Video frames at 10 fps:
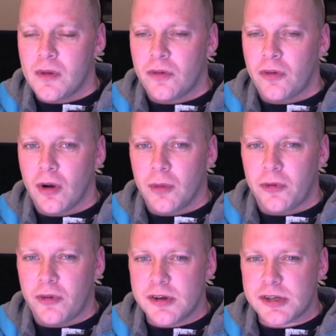
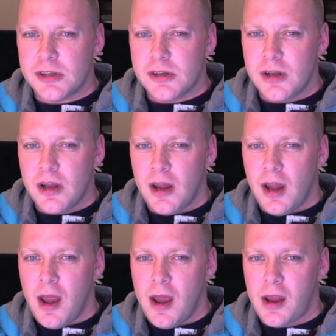circumcision.
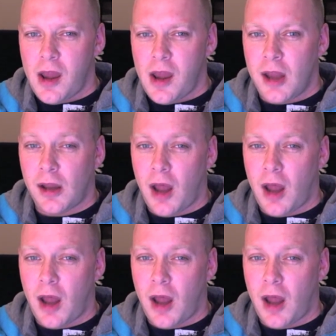And